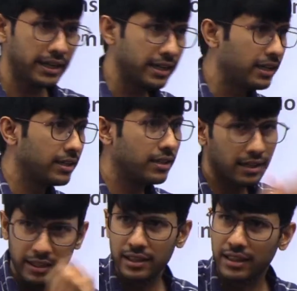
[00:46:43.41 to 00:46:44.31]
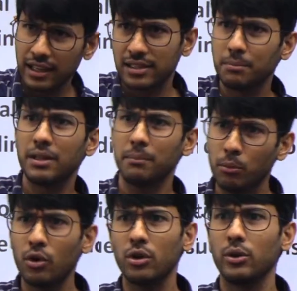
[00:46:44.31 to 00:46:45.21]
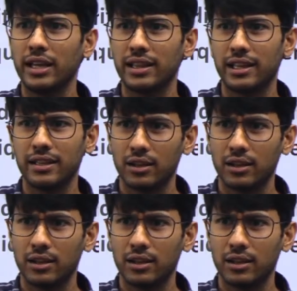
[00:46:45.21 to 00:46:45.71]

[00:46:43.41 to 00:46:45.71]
get it here and then think something more unique than